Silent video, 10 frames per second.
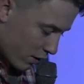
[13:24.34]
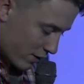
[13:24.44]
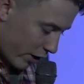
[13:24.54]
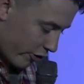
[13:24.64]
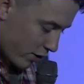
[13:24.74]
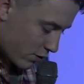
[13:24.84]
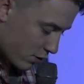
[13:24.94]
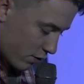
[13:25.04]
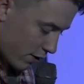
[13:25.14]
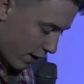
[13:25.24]
Zacchaeus
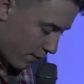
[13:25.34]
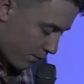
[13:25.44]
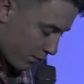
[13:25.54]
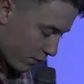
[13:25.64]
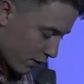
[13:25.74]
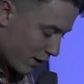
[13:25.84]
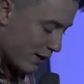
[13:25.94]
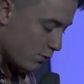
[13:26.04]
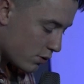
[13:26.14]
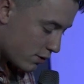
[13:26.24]
stood there, a
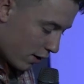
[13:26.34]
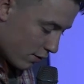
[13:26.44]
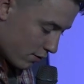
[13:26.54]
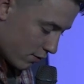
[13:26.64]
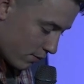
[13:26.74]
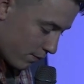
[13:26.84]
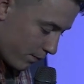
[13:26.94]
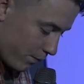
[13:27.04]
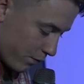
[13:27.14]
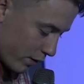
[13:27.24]
little stunned.
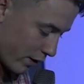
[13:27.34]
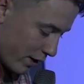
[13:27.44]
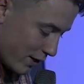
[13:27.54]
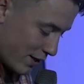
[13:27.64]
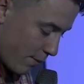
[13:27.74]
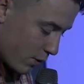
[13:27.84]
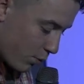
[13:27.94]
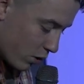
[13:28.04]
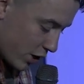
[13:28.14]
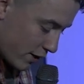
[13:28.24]
He stammered
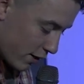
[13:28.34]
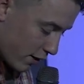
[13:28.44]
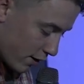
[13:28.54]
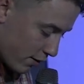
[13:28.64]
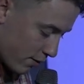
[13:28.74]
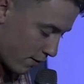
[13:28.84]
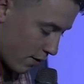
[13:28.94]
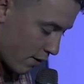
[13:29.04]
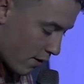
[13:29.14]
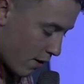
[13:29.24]
apologetically,
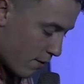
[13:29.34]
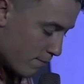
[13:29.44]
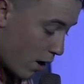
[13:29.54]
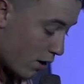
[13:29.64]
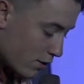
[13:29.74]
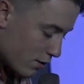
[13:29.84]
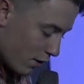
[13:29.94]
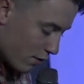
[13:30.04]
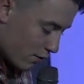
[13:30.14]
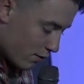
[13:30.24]

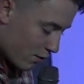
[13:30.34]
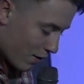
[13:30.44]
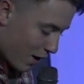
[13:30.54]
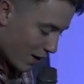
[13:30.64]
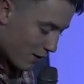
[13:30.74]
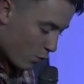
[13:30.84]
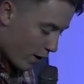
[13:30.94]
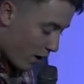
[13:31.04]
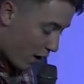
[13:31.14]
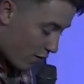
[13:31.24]
Master, I give
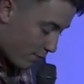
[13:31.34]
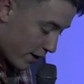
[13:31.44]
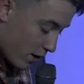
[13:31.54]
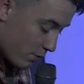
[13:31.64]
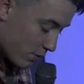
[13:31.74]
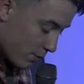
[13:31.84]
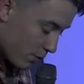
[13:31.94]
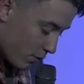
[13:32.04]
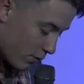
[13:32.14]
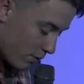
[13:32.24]
away half of my income to the
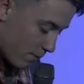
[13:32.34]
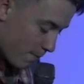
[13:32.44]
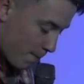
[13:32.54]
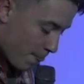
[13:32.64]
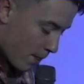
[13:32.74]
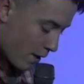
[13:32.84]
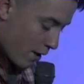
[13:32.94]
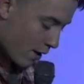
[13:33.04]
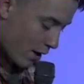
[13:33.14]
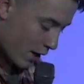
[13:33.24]
poor.
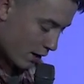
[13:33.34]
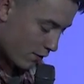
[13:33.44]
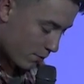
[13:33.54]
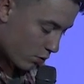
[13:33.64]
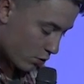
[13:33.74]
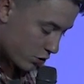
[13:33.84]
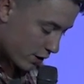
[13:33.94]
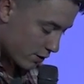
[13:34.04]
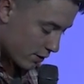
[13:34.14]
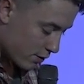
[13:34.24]
And if I'm caught
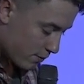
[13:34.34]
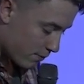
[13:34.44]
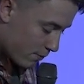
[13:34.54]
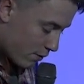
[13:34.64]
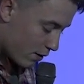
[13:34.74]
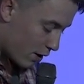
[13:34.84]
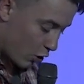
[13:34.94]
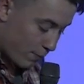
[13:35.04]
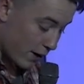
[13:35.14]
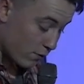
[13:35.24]
cheating,
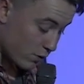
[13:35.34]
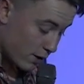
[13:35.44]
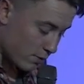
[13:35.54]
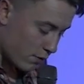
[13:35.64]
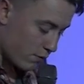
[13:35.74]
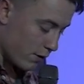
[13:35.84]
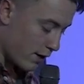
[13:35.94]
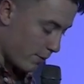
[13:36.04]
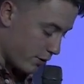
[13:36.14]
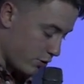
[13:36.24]
I'll pay 4 times over for the
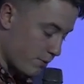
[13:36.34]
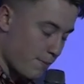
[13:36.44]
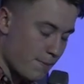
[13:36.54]
damage.